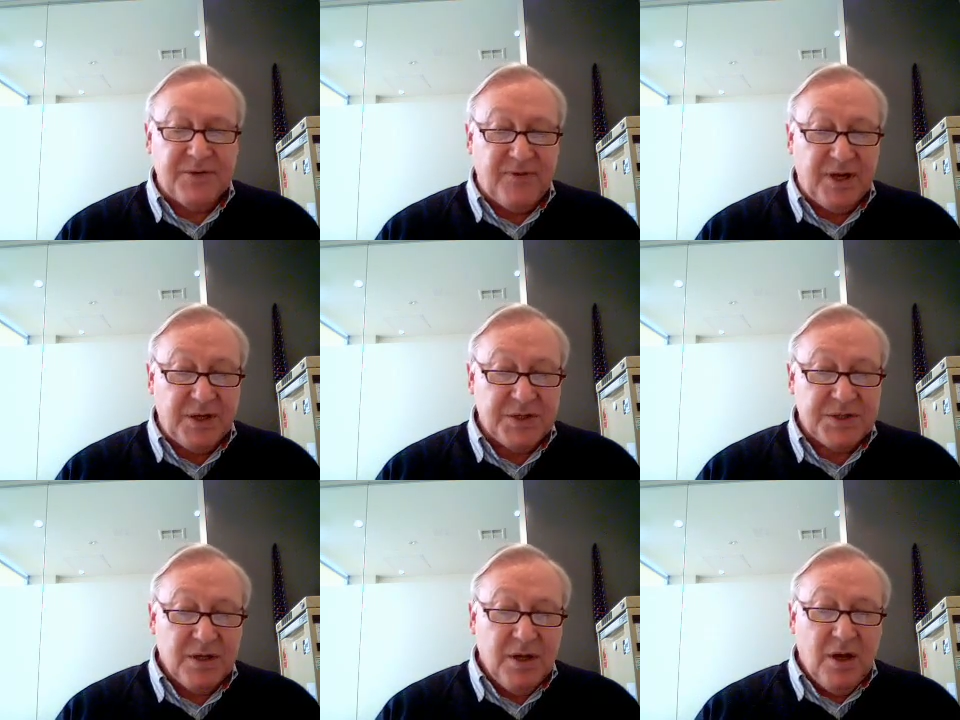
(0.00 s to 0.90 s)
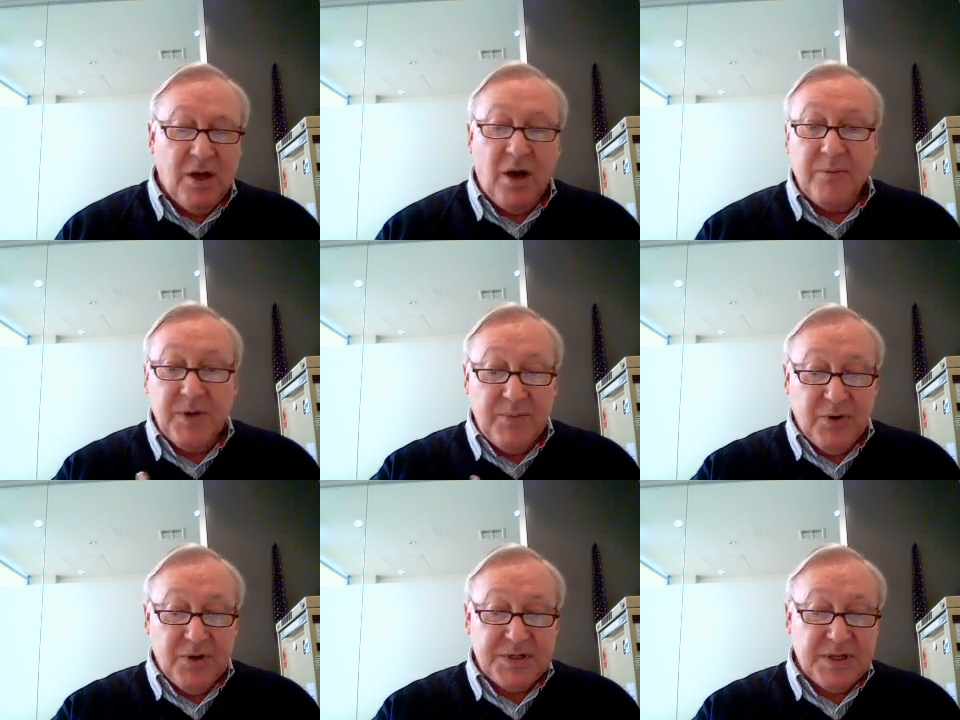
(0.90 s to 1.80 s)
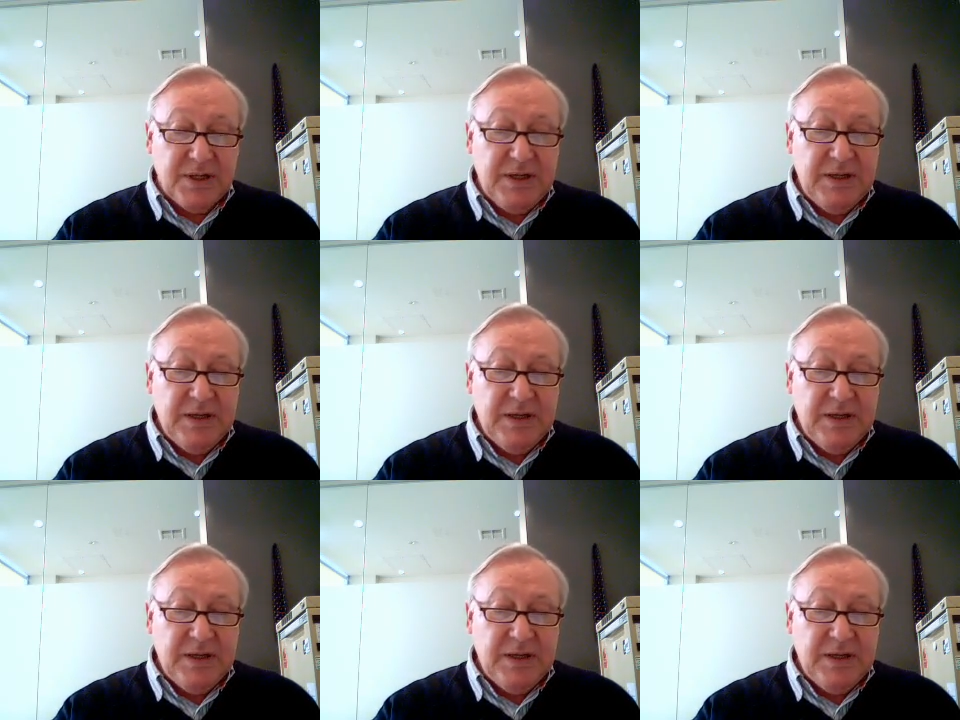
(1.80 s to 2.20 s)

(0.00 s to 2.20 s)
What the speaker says: events on me personally,